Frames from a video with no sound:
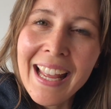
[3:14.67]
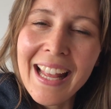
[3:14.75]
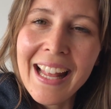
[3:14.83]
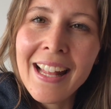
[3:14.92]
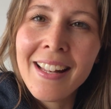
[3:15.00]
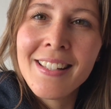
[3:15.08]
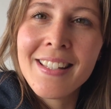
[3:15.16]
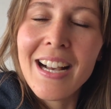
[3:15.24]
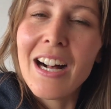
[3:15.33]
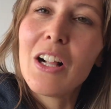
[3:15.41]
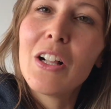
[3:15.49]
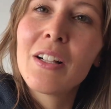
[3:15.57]
and
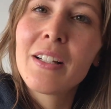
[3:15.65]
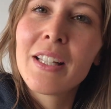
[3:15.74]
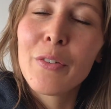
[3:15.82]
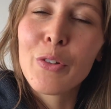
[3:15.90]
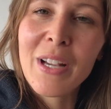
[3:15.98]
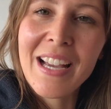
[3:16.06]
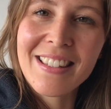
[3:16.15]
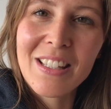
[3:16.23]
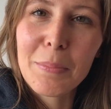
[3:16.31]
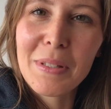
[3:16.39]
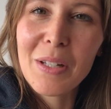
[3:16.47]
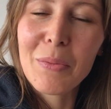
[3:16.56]
I'll give you guys
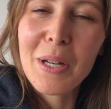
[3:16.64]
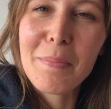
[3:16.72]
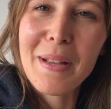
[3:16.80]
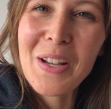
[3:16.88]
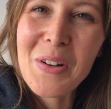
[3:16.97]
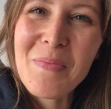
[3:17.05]
an update when I'm back